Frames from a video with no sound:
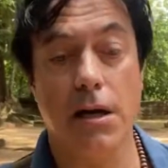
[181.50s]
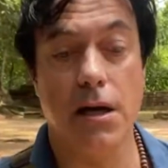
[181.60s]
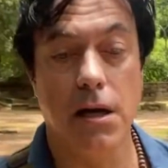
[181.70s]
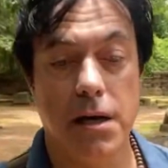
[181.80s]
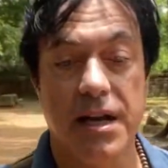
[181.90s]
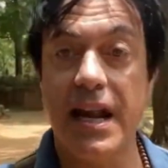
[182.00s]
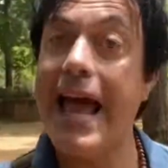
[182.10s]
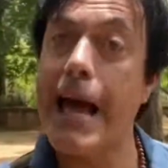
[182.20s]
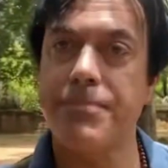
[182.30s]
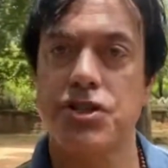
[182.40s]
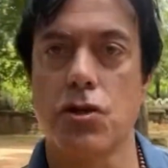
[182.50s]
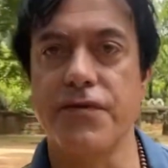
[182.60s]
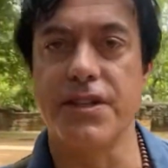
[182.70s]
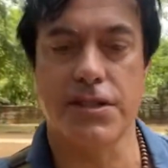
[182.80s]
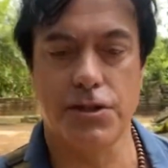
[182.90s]
on an app
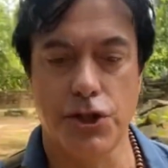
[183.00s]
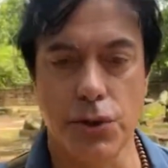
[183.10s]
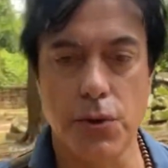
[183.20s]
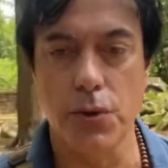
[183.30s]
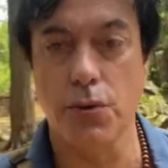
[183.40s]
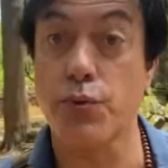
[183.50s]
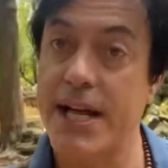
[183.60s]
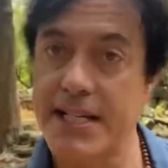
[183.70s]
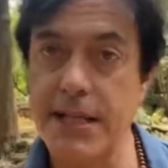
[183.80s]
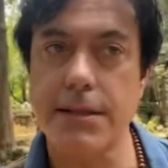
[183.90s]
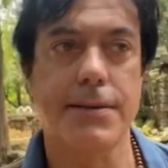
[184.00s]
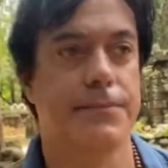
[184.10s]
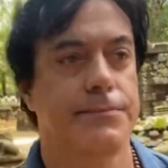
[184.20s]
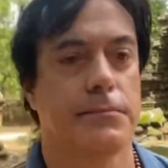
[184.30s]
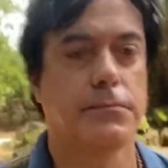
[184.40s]
service to rent it.
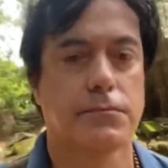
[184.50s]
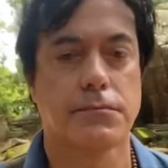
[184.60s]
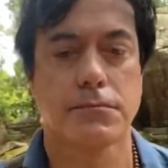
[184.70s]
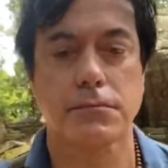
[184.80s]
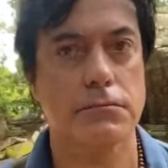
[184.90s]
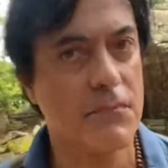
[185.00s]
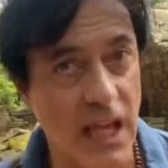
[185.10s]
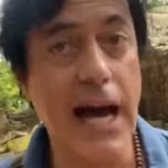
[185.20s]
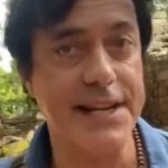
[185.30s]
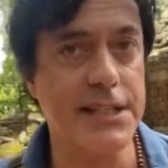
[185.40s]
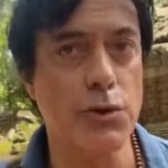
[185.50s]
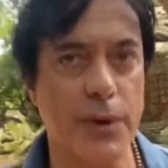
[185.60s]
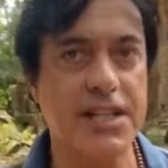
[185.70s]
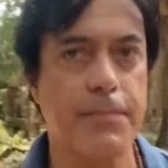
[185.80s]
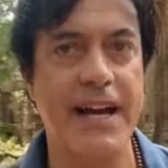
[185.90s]
I did
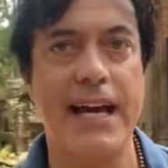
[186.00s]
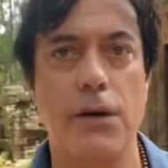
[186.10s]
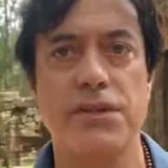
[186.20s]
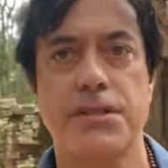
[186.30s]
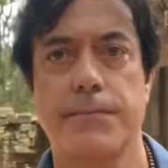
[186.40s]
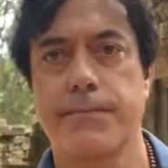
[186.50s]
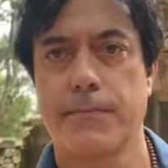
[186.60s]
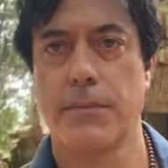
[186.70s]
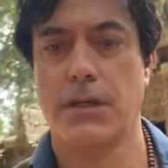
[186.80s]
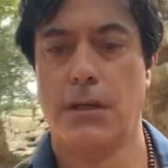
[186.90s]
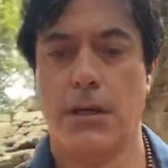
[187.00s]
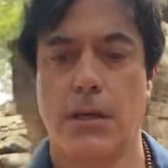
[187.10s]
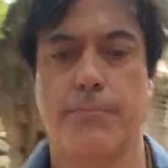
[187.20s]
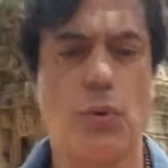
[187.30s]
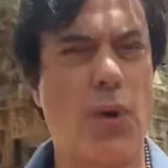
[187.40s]
rent my house,
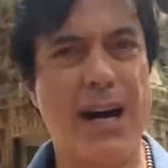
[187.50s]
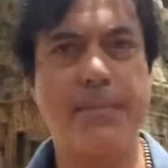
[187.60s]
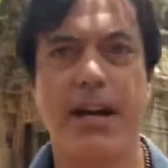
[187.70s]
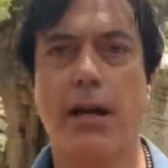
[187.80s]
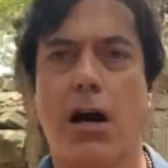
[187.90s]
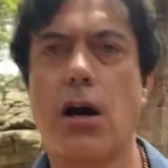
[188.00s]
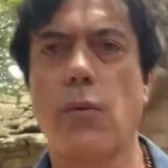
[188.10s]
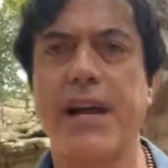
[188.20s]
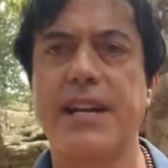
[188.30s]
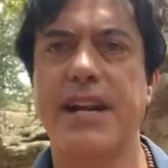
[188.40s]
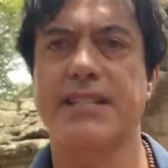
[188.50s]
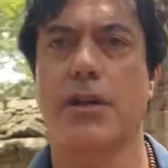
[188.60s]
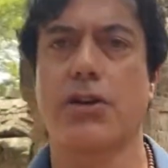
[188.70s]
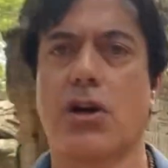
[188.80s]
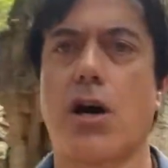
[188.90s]
but why my car? Why did I sell
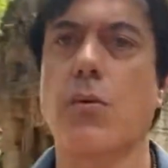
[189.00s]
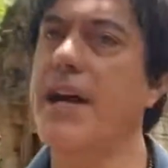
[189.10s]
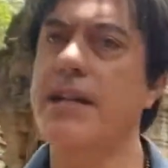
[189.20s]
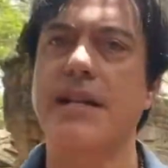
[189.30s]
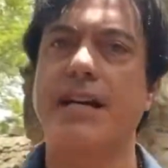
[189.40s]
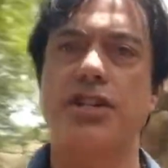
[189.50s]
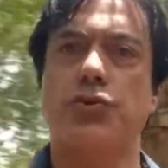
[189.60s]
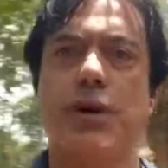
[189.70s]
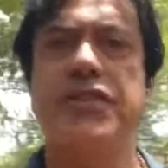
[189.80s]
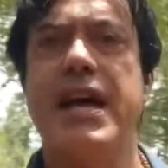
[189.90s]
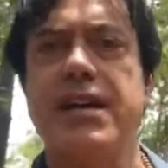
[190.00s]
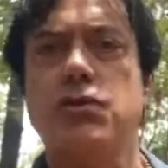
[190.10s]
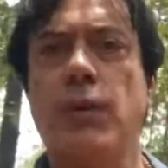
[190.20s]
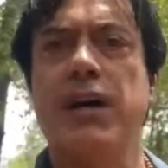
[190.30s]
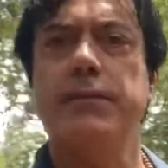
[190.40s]
the car? Why didn't I just rent that as
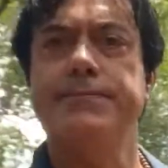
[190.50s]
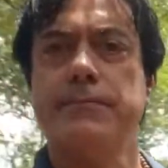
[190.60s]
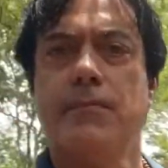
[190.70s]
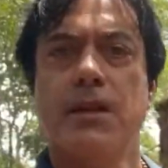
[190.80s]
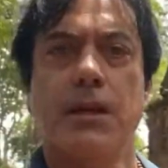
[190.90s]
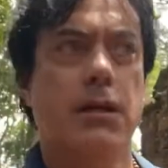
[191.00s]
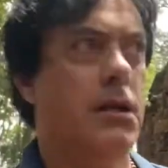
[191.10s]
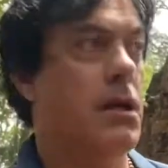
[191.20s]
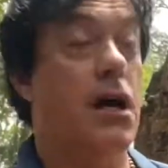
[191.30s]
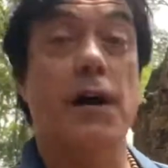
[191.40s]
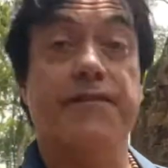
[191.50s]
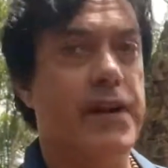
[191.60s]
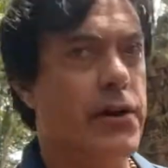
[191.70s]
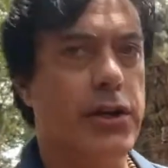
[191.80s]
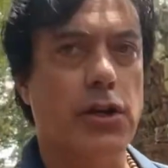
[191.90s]
well?
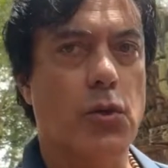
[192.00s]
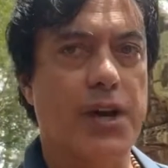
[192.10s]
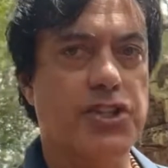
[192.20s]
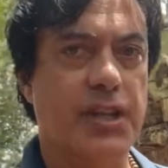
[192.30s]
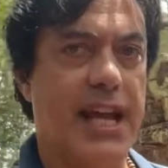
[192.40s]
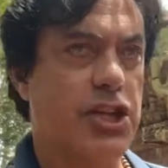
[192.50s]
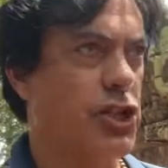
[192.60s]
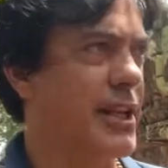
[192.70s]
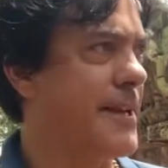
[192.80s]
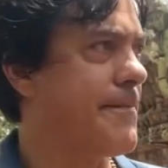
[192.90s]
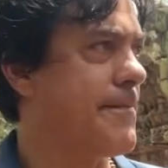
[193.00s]
Very good question, actually.